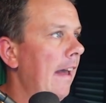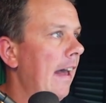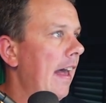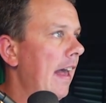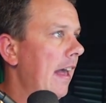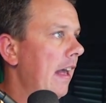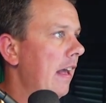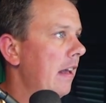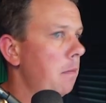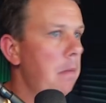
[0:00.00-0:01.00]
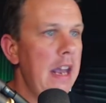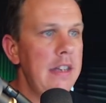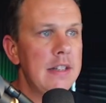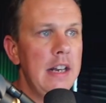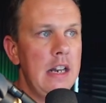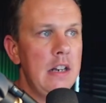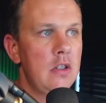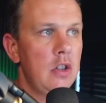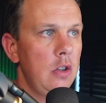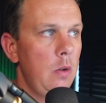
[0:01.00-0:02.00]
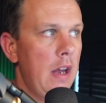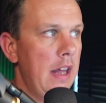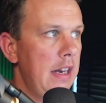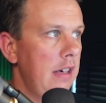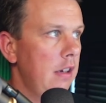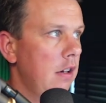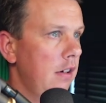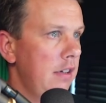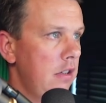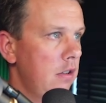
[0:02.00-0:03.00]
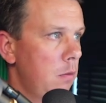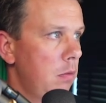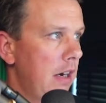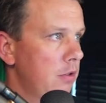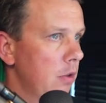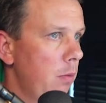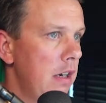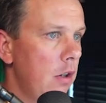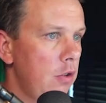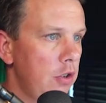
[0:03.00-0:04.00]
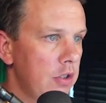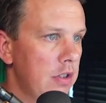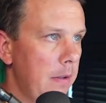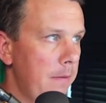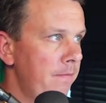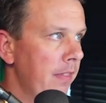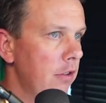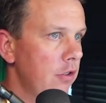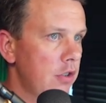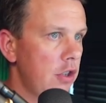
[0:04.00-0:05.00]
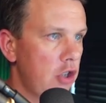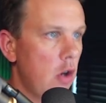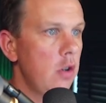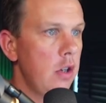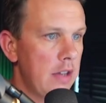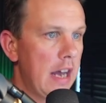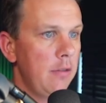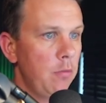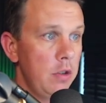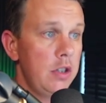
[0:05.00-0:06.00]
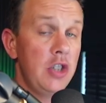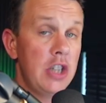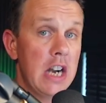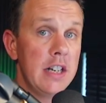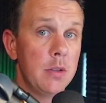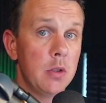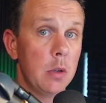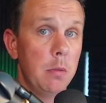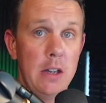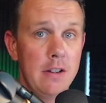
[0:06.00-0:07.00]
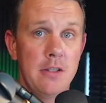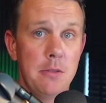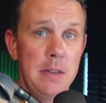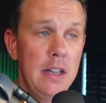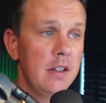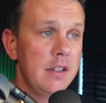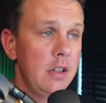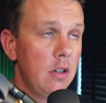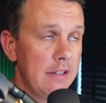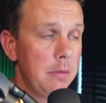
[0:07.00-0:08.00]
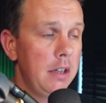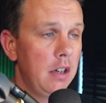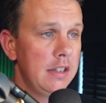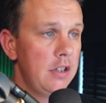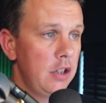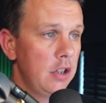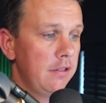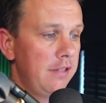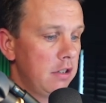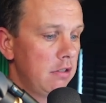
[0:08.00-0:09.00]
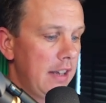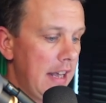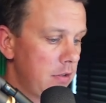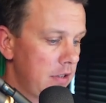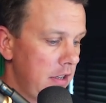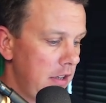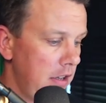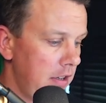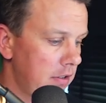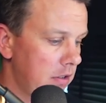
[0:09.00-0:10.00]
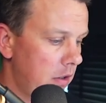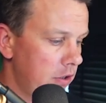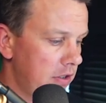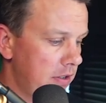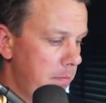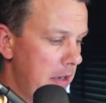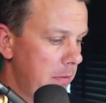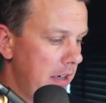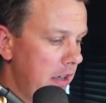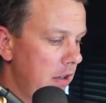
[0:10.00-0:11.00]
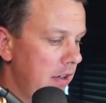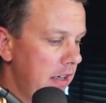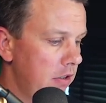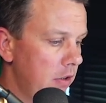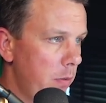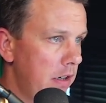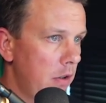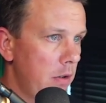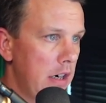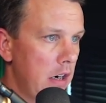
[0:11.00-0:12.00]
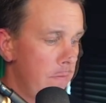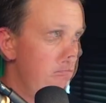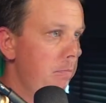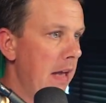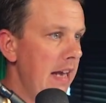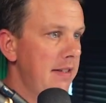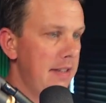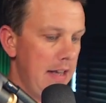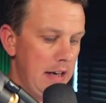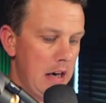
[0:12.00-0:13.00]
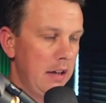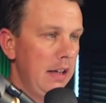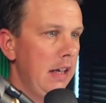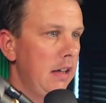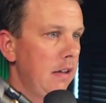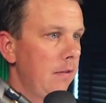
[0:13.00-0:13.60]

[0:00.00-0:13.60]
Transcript: and paste it into an incognito browser window just to just to show you that once you share this with someone you don't have to be logged you don't have to be logged into your VIKTOR account. So I'll just spin up an incognito window here, paste in our link